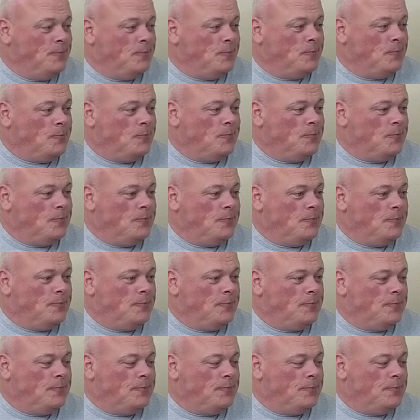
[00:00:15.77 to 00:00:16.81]

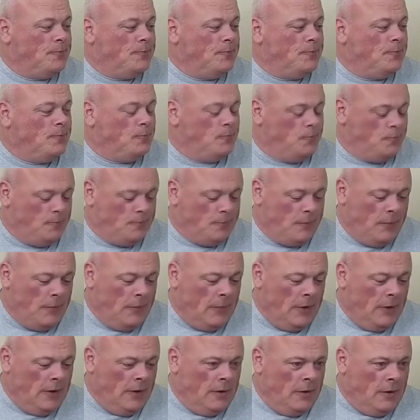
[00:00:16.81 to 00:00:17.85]

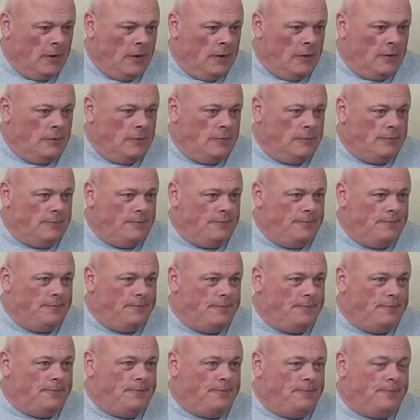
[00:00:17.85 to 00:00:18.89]

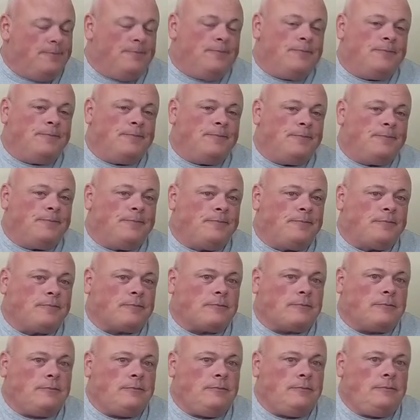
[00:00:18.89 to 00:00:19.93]

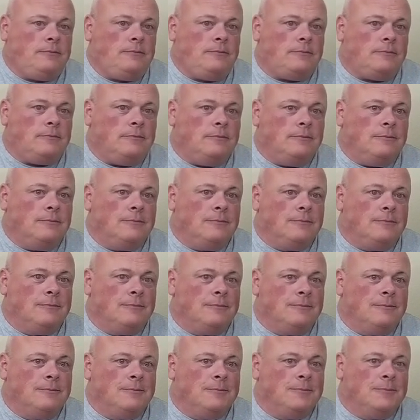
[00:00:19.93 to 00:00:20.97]

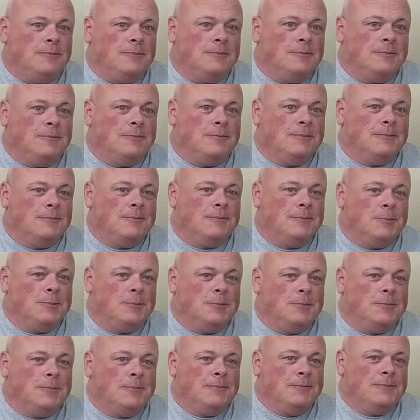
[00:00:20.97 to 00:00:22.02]

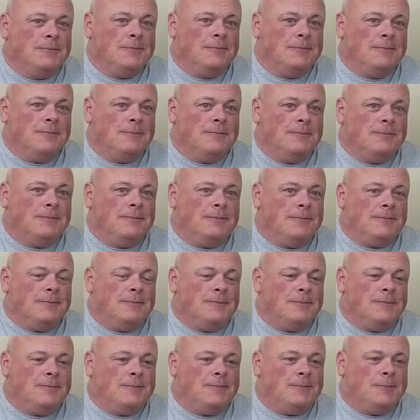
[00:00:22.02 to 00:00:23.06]

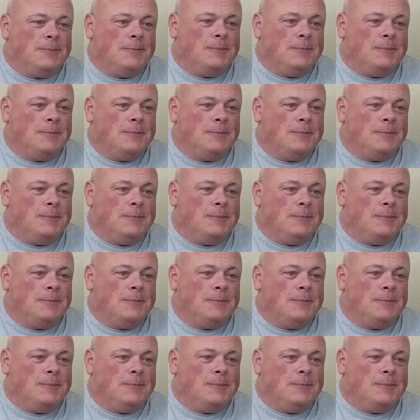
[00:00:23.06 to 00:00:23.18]
The person shown says nothing.